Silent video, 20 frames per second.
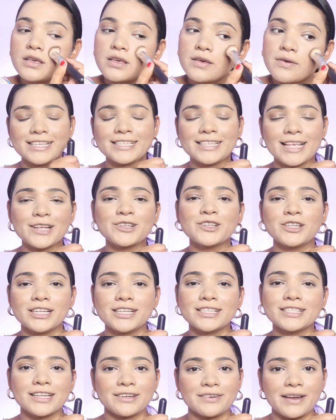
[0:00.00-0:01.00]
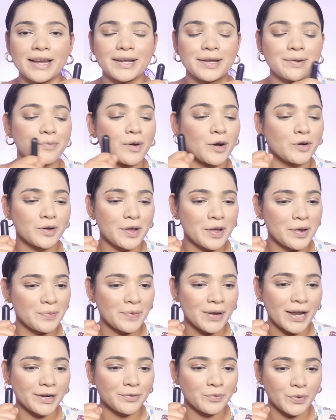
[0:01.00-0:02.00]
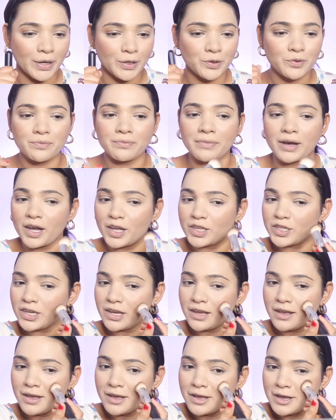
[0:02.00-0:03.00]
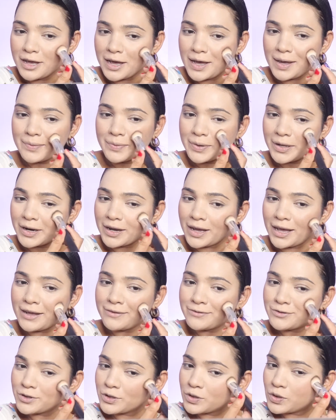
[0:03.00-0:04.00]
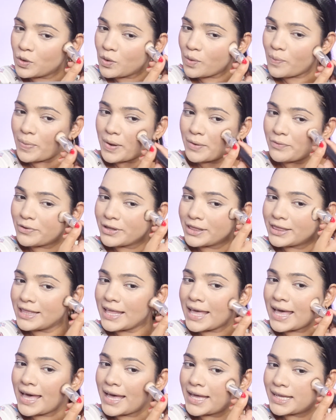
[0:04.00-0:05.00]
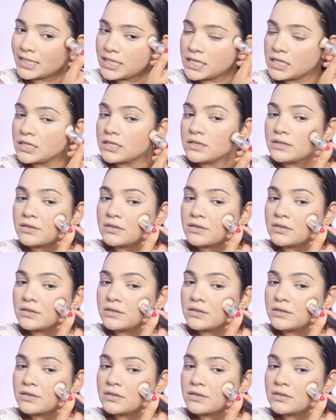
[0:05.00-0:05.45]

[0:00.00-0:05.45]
This actually is the right amount. I applied way too much. I'm gonna have to cope up with that.